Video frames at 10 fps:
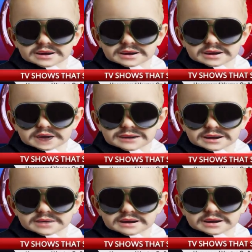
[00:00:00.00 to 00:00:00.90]

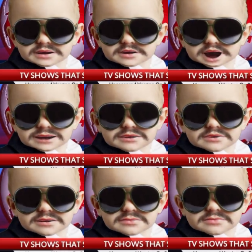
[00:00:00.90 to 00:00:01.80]
and this is my
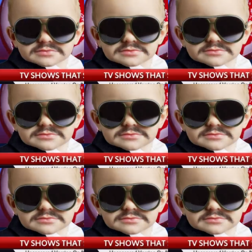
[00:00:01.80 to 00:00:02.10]
list.